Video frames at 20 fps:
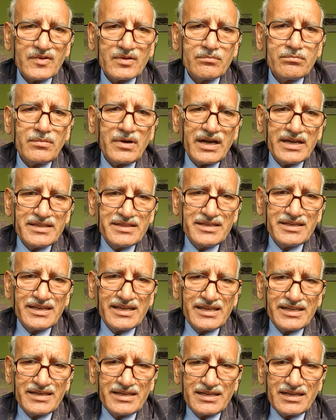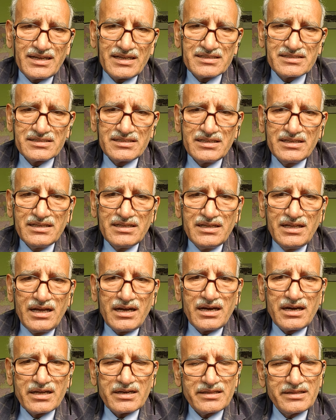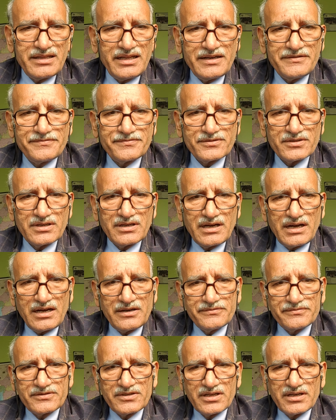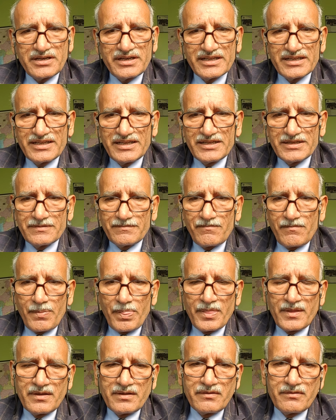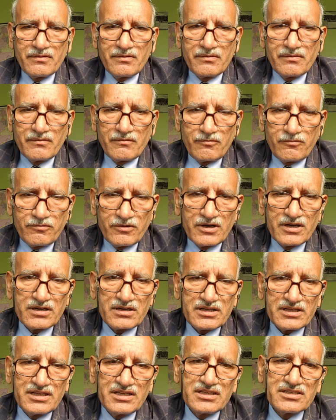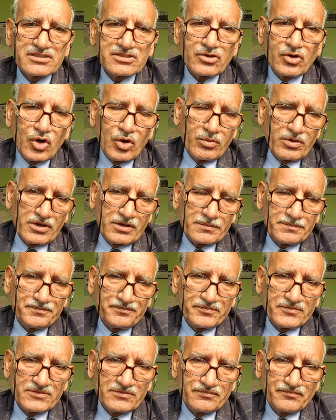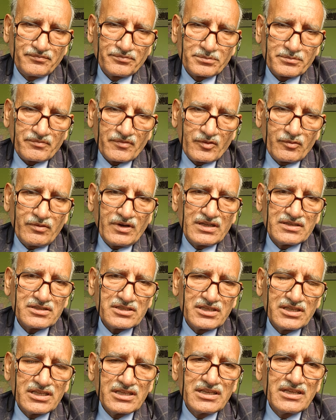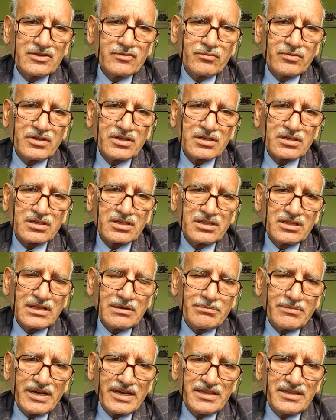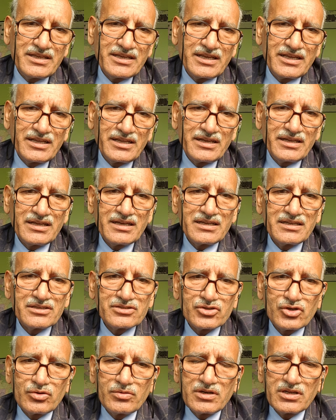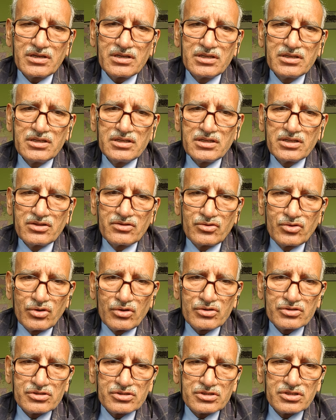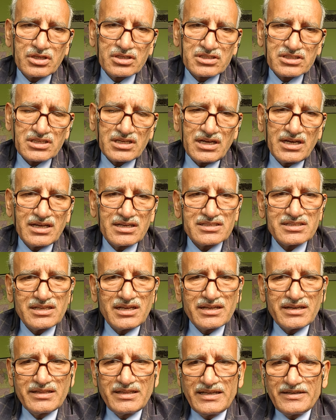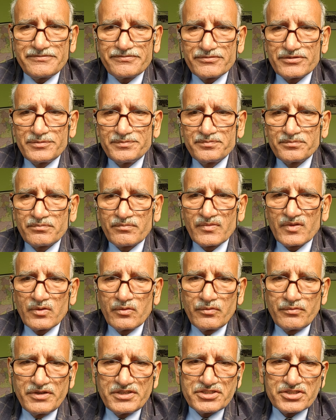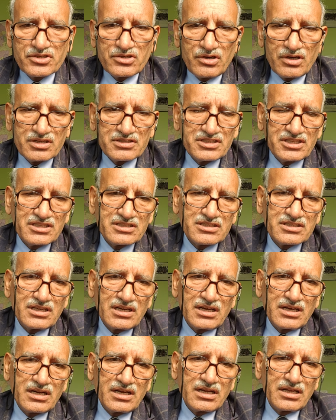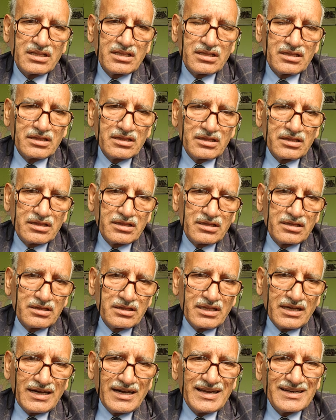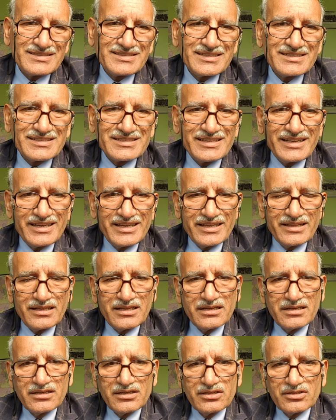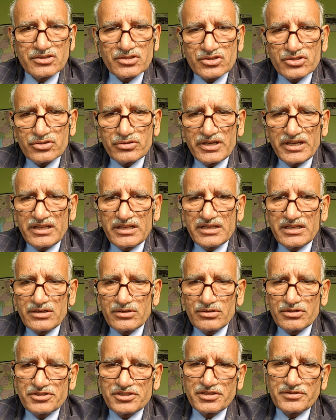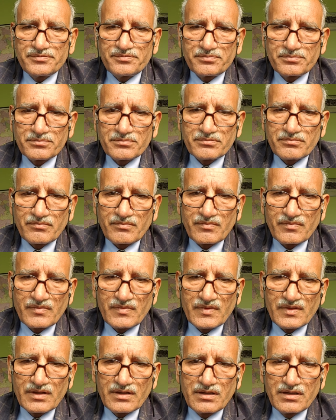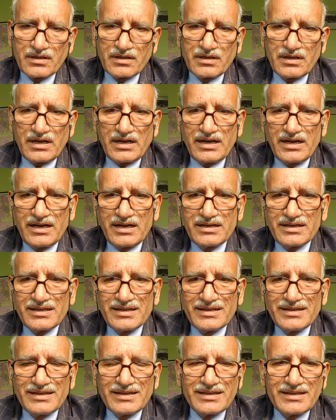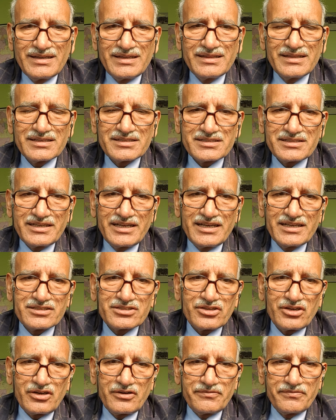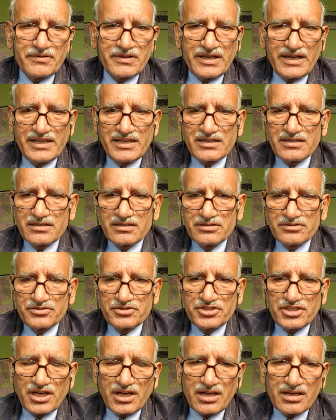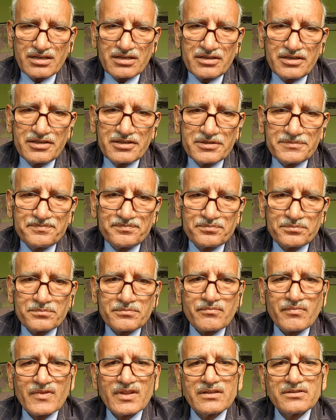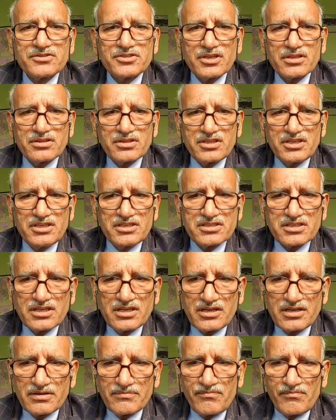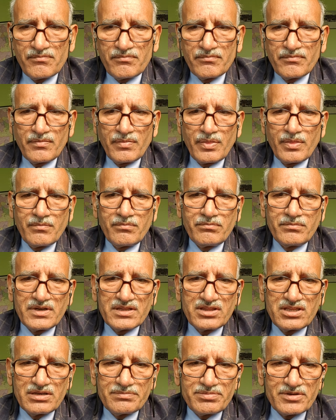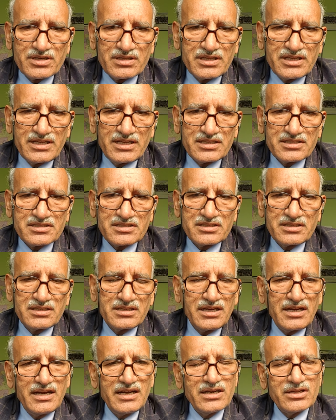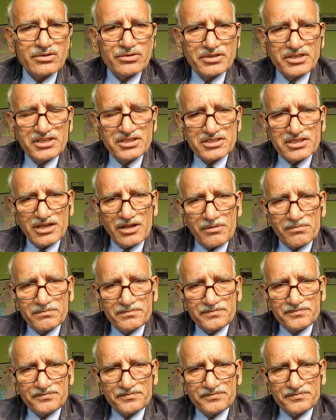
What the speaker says: Mining areas are left after digging work is over. Once digging work in the mining area is over, those scars are left, which causes a large scale soil erosion. And in the states of like Jharkhand, Chhattisgarh, Madhya Pradesh, and Odisha,